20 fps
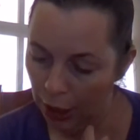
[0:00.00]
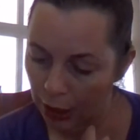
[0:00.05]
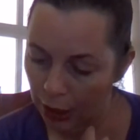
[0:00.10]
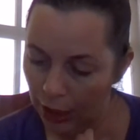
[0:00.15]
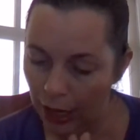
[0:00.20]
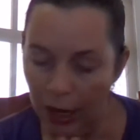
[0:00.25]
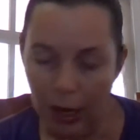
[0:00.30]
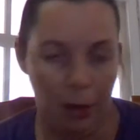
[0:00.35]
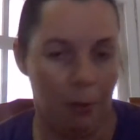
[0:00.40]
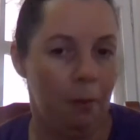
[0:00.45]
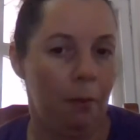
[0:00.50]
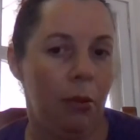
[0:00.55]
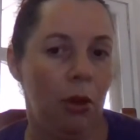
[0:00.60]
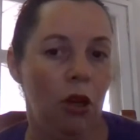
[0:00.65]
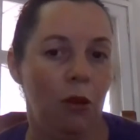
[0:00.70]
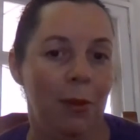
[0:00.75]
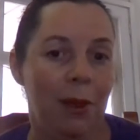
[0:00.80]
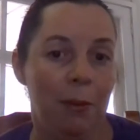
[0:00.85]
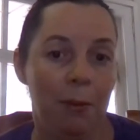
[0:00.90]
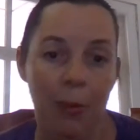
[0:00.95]
Now,
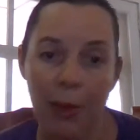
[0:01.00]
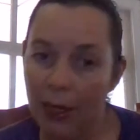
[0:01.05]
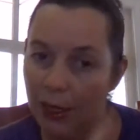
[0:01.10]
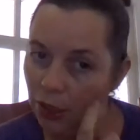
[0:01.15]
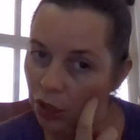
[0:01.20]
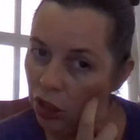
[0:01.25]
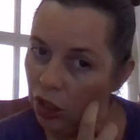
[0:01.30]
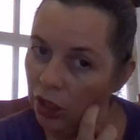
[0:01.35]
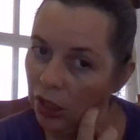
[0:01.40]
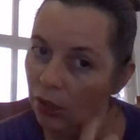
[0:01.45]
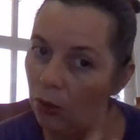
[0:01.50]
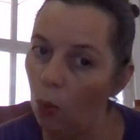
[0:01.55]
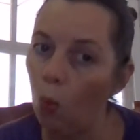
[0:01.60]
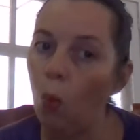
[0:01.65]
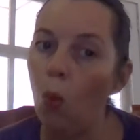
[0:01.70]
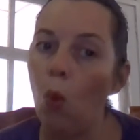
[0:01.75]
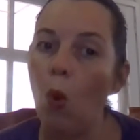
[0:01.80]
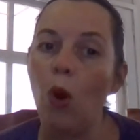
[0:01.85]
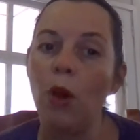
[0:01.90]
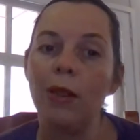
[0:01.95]
Blooming Beach
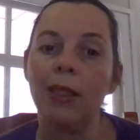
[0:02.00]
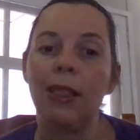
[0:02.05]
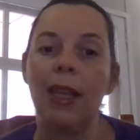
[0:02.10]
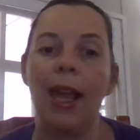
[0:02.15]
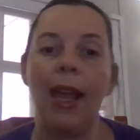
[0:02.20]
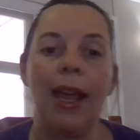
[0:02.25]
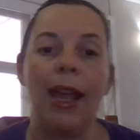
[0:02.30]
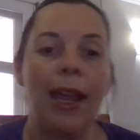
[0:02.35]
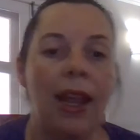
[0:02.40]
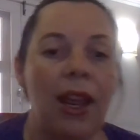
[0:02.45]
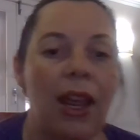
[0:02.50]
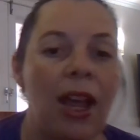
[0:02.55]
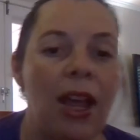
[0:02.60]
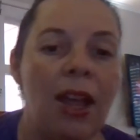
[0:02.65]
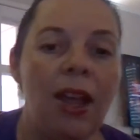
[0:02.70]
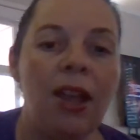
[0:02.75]
was a